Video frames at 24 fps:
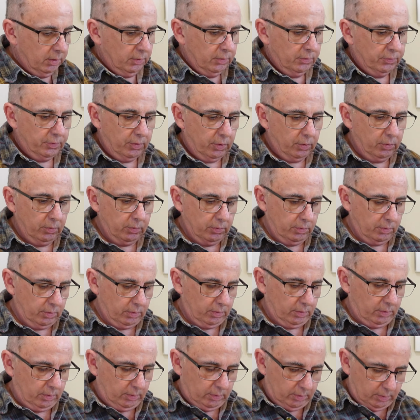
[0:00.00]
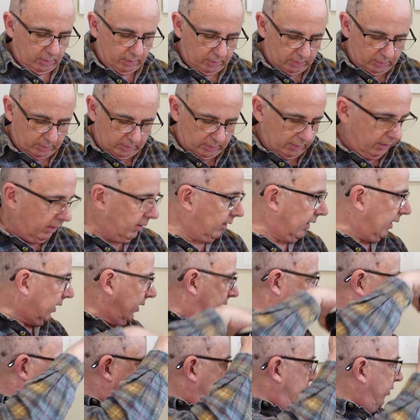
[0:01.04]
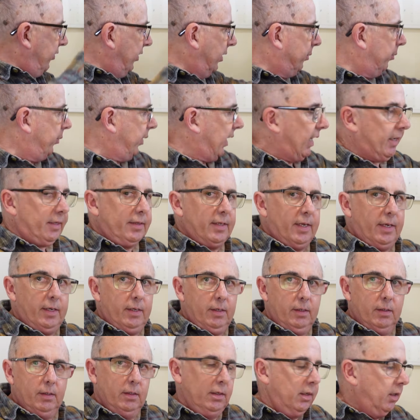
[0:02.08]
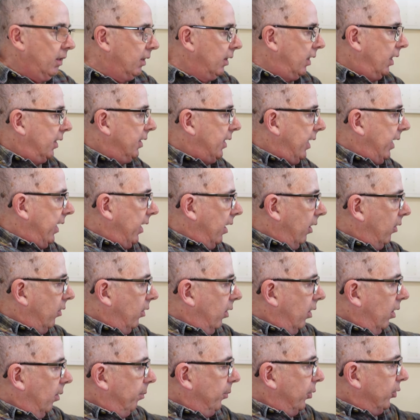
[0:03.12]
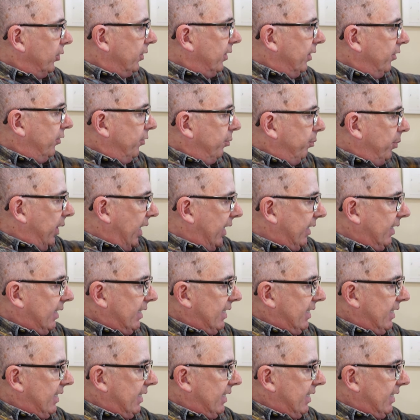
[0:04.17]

So that can just sit back there. And now I'll put this back